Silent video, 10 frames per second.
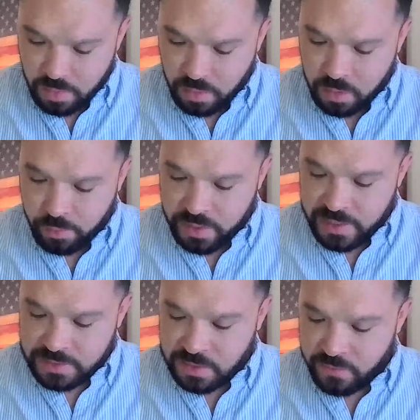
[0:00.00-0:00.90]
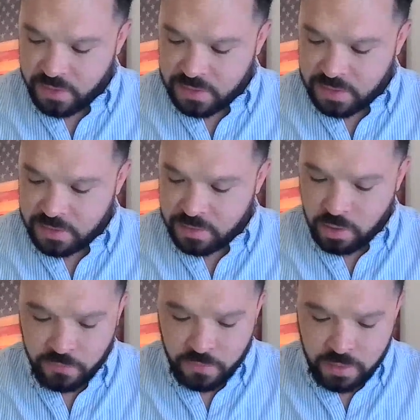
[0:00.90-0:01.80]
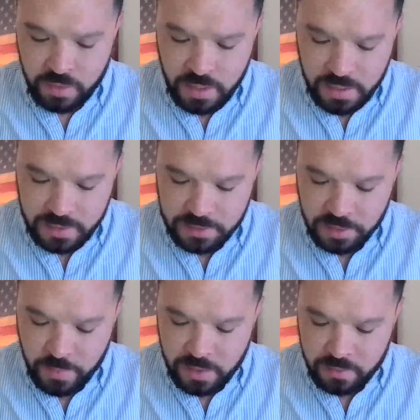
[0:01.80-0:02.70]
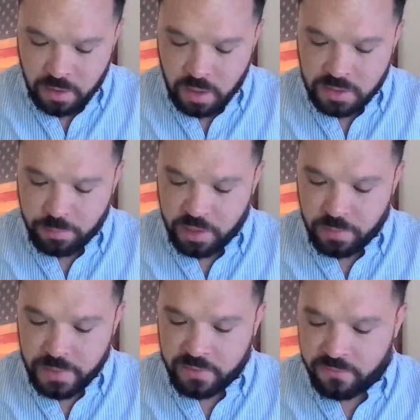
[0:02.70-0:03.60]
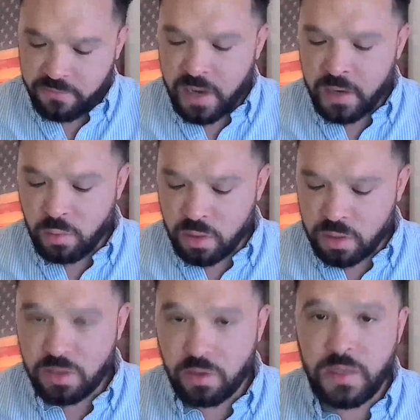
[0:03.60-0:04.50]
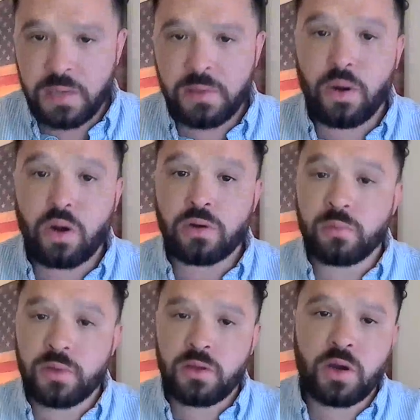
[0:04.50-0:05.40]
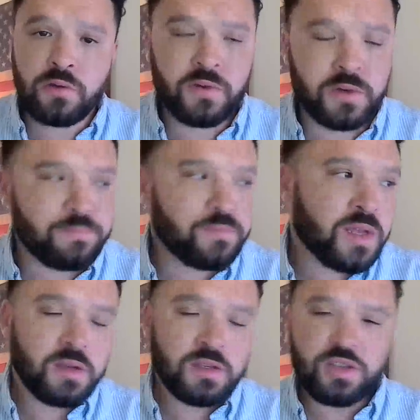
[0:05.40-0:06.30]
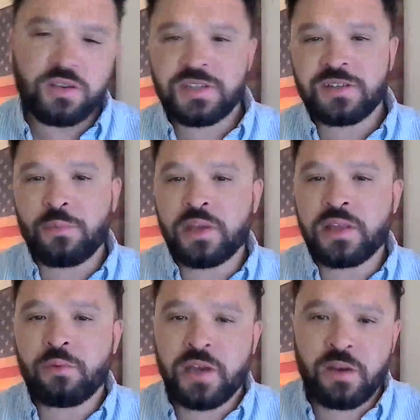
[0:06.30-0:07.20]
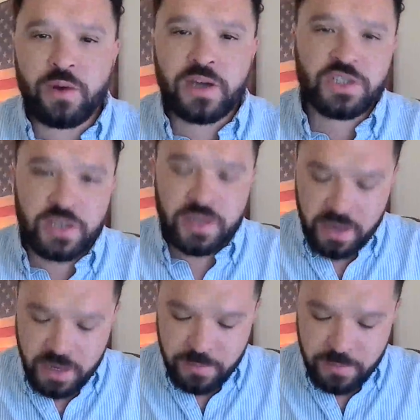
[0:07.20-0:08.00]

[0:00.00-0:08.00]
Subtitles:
With all the great activities in East Hartford, has there been a thought to bring back fireworks or maybe partner with Hartford? So this is a really great question.